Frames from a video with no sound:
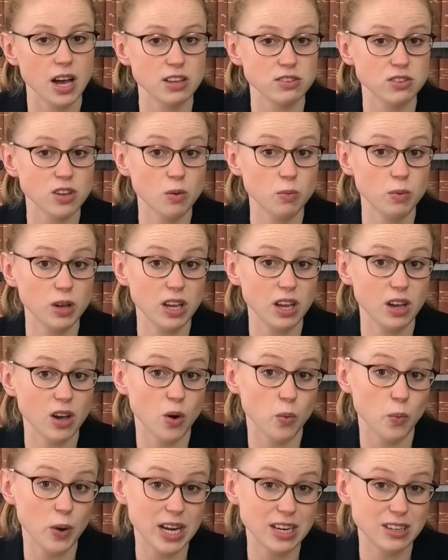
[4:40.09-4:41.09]
so we
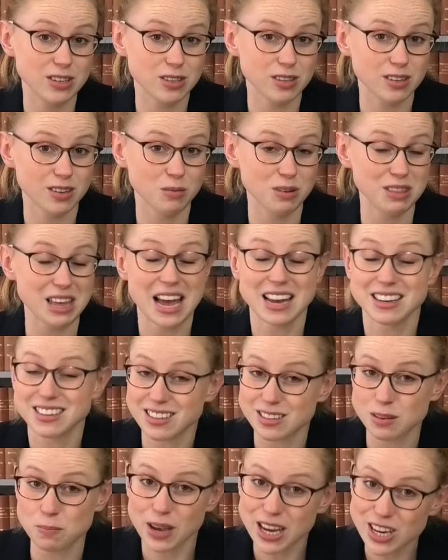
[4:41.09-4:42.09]
await with
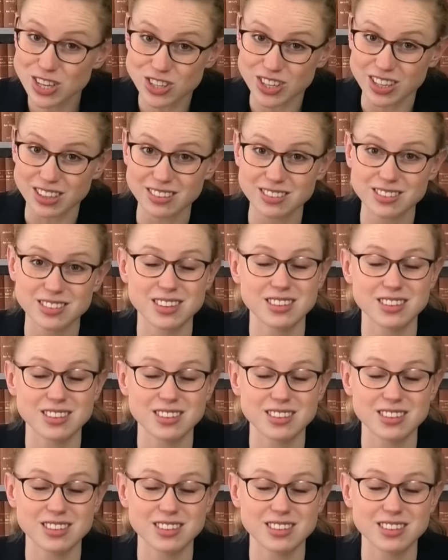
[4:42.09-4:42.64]
anticipation